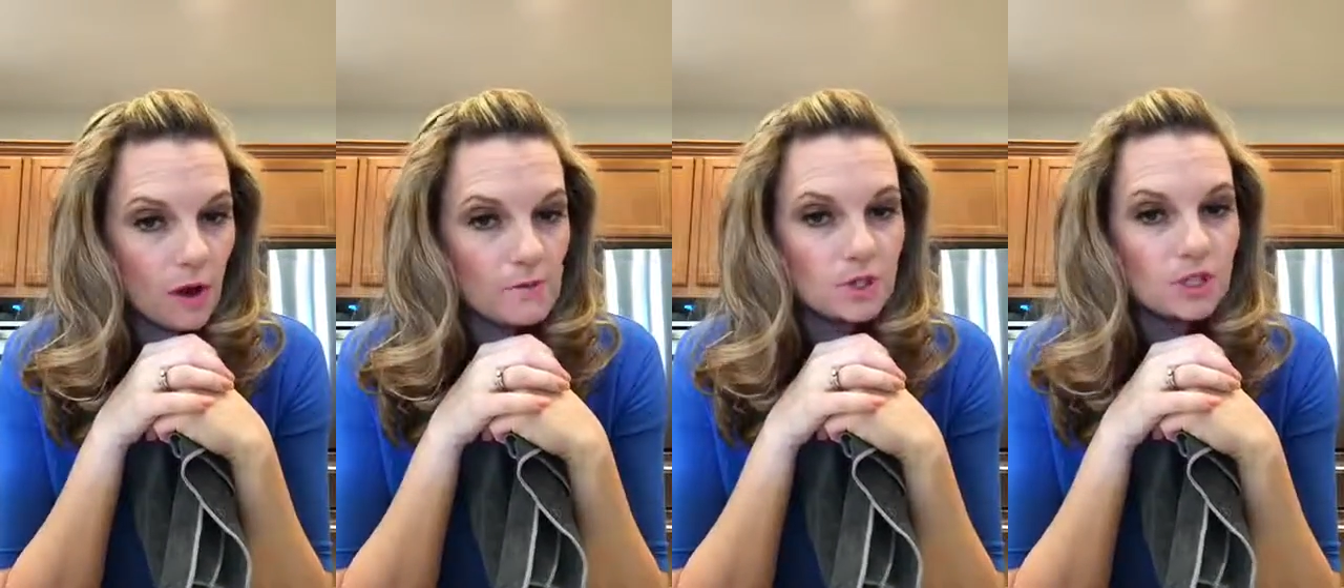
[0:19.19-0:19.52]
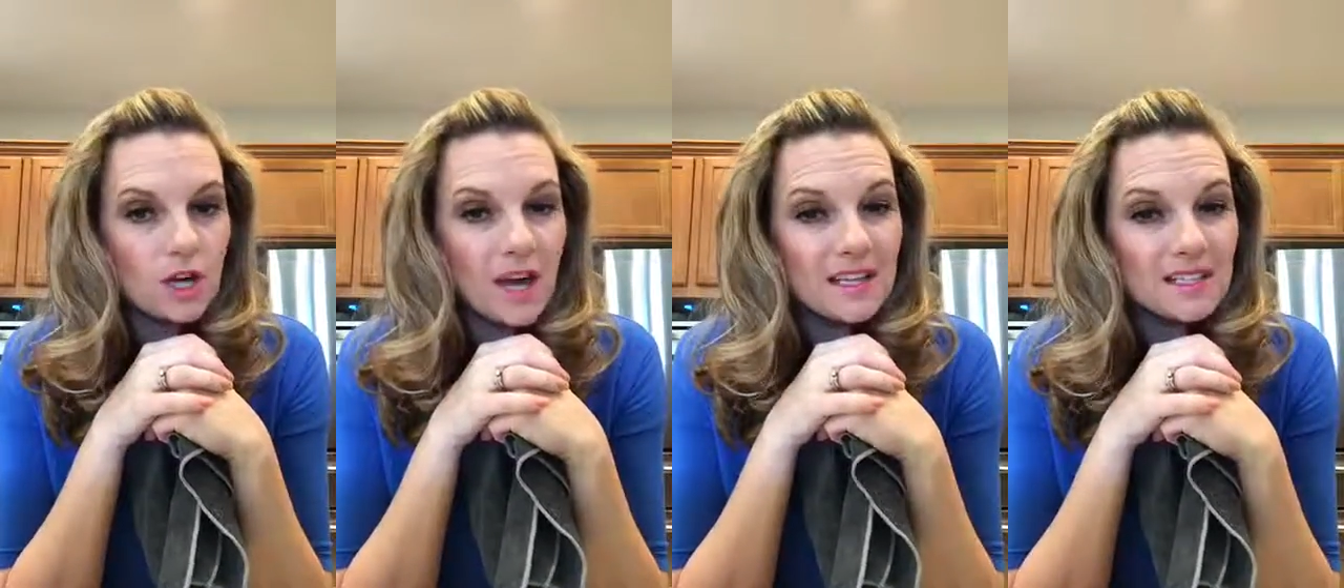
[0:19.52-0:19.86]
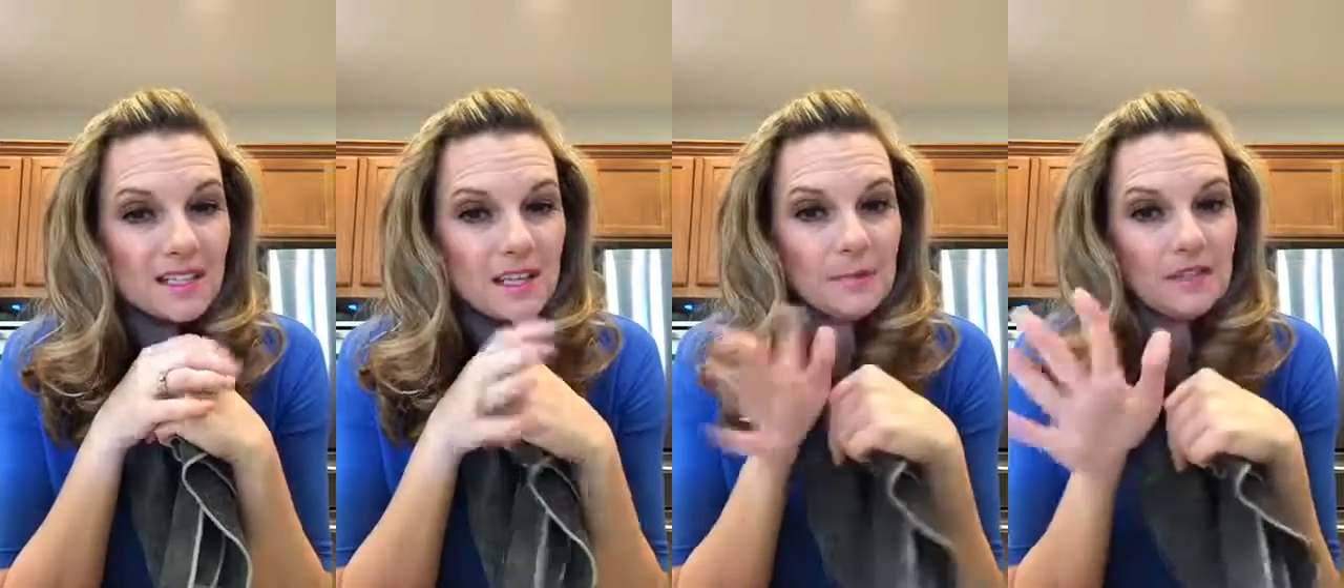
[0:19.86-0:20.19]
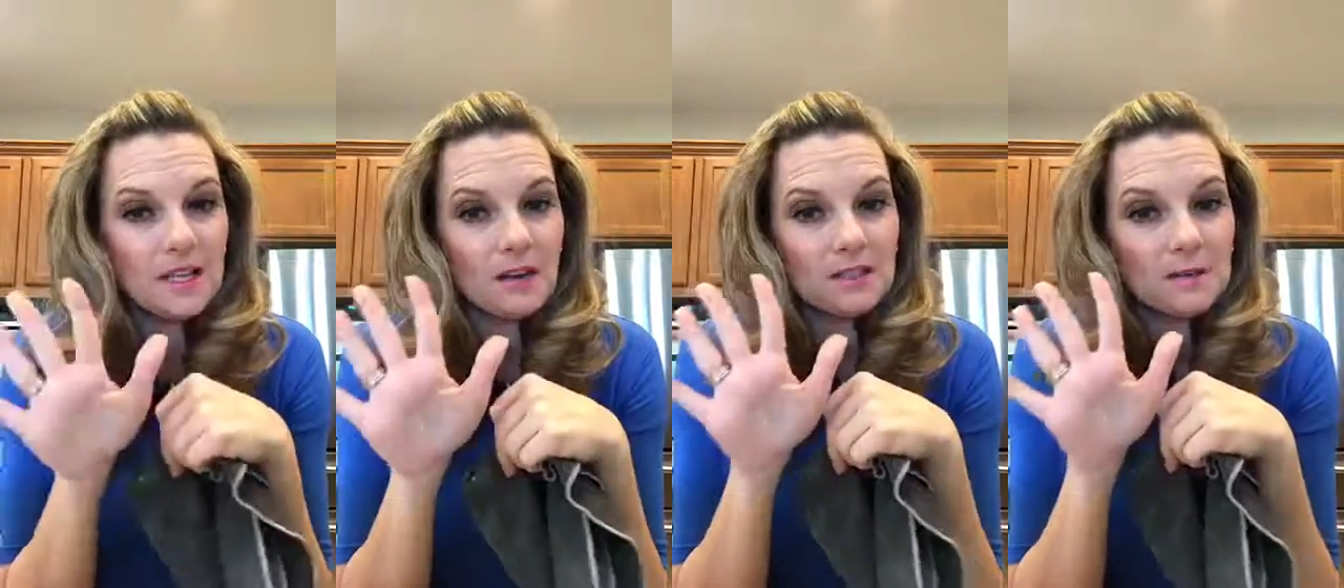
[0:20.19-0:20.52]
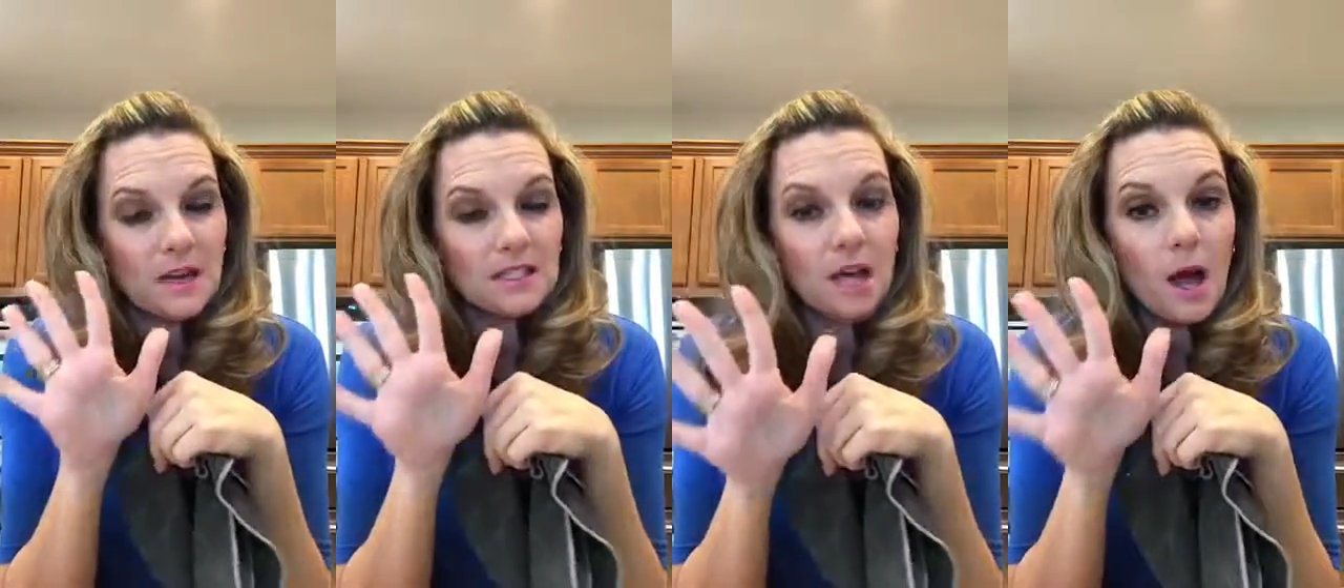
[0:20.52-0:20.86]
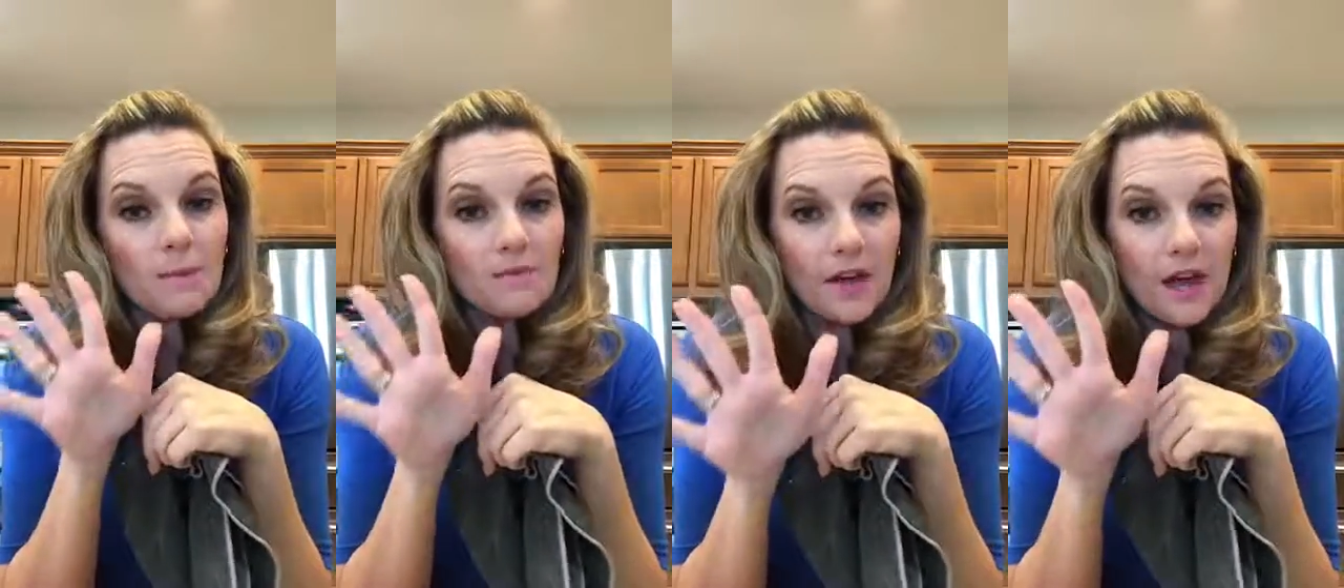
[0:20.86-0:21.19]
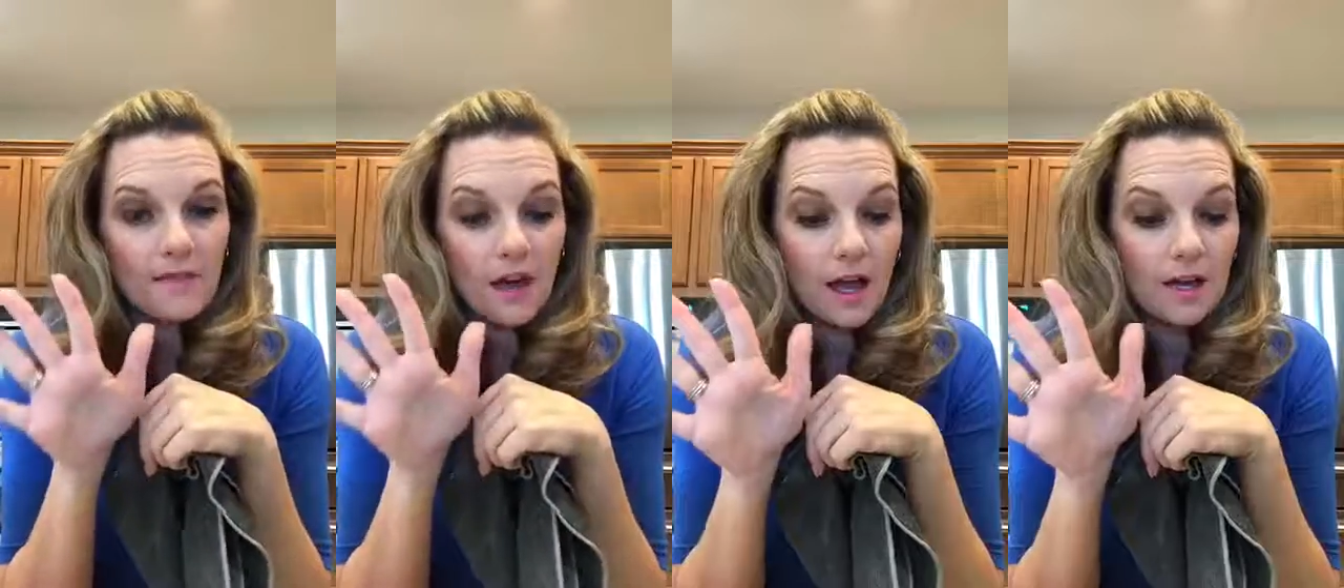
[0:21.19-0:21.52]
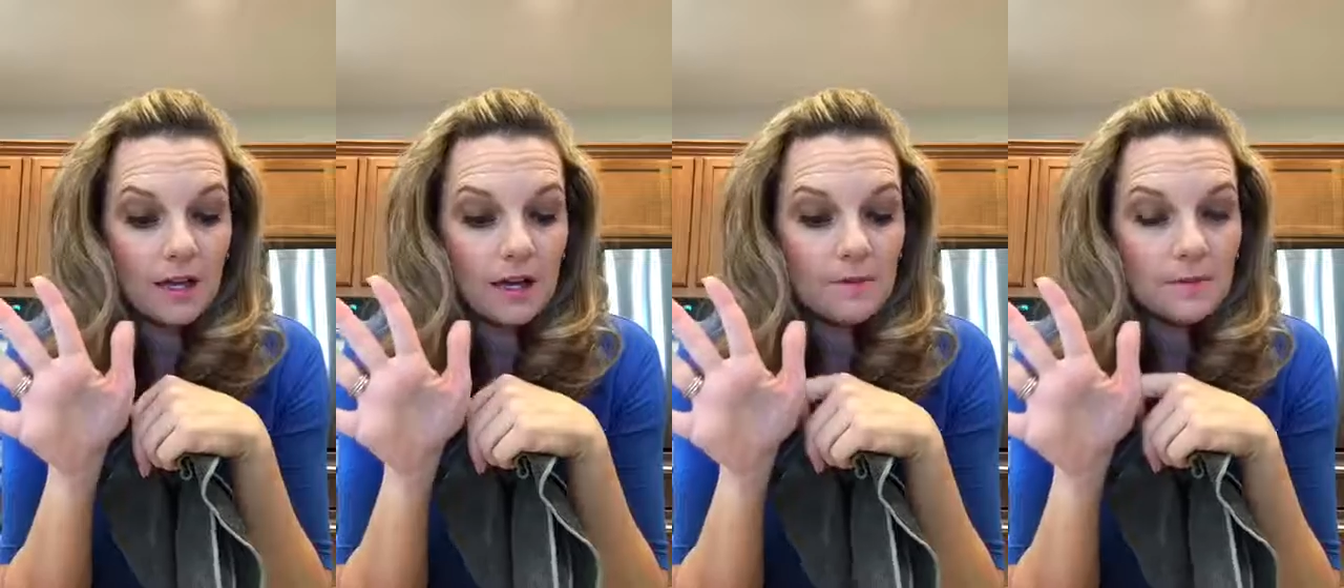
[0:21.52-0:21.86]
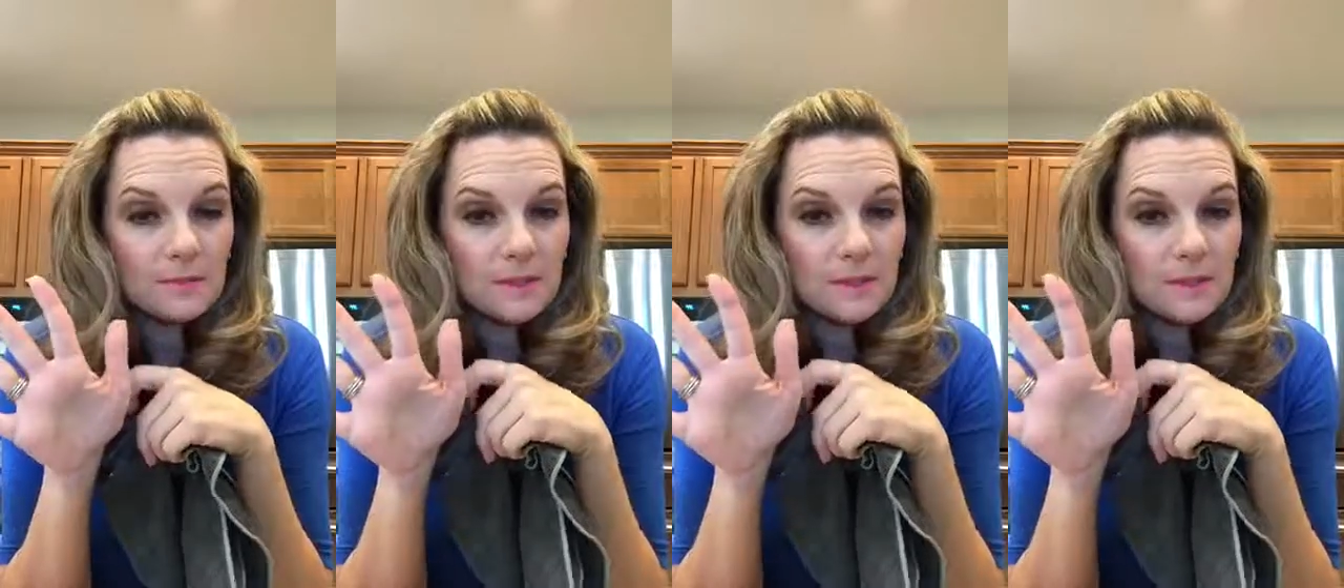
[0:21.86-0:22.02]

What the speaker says: I was trying to keep it down to my top 5 items,